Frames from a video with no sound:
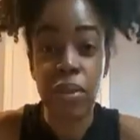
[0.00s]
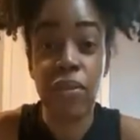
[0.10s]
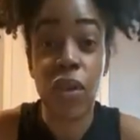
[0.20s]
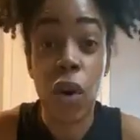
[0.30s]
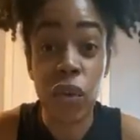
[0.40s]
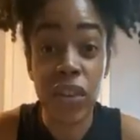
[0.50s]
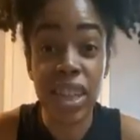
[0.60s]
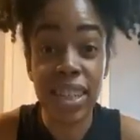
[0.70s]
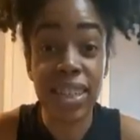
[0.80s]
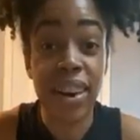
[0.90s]
up the
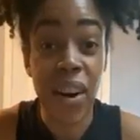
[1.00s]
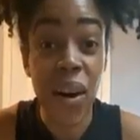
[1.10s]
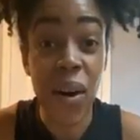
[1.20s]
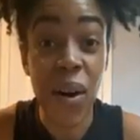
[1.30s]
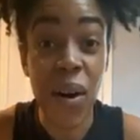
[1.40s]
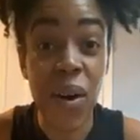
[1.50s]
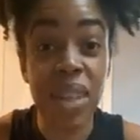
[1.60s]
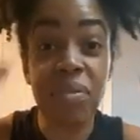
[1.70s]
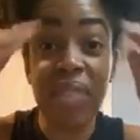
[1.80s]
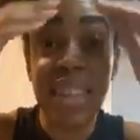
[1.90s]
vulva,
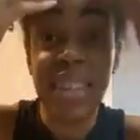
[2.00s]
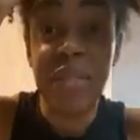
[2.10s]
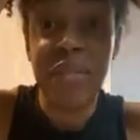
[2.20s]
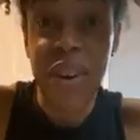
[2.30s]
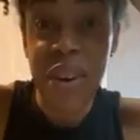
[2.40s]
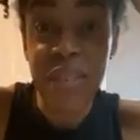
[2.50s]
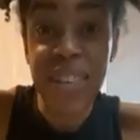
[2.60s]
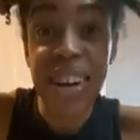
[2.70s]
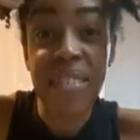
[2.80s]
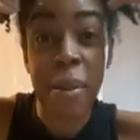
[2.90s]
the
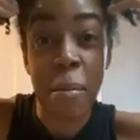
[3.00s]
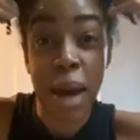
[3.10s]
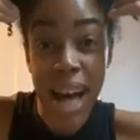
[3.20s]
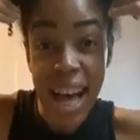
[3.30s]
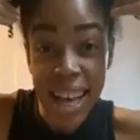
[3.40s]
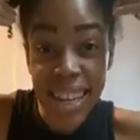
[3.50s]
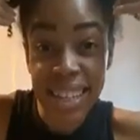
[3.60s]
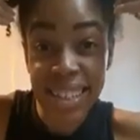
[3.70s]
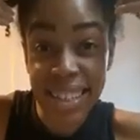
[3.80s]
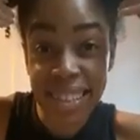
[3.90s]
vulva of the
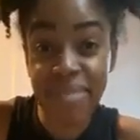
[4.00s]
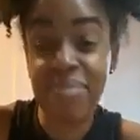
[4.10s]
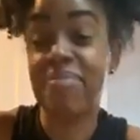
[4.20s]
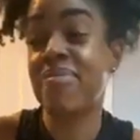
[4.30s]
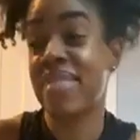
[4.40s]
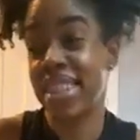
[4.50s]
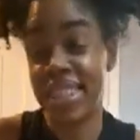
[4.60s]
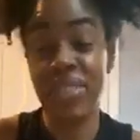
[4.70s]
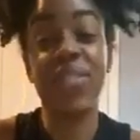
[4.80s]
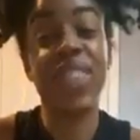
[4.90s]
mind.
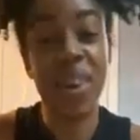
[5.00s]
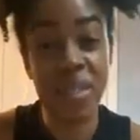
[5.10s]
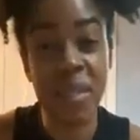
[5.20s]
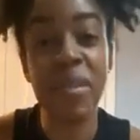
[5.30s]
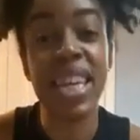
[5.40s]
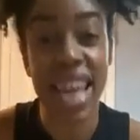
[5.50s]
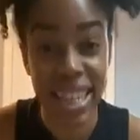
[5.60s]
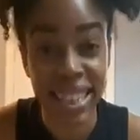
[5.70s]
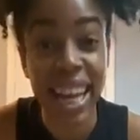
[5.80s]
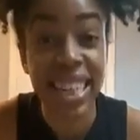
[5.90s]
Flow with me.
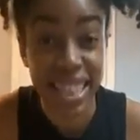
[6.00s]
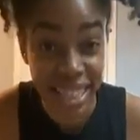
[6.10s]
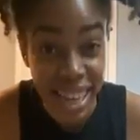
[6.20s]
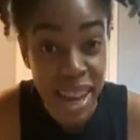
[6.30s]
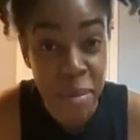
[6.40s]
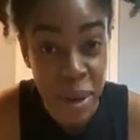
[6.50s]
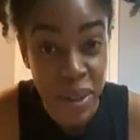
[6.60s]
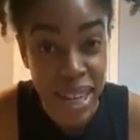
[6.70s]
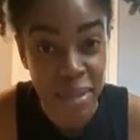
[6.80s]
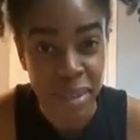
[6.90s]
Yes, I did say that,
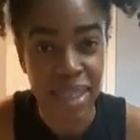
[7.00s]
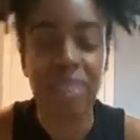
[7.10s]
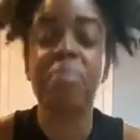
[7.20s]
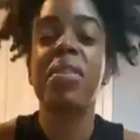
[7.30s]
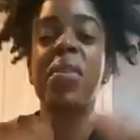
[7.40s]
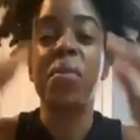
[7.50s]
married couples.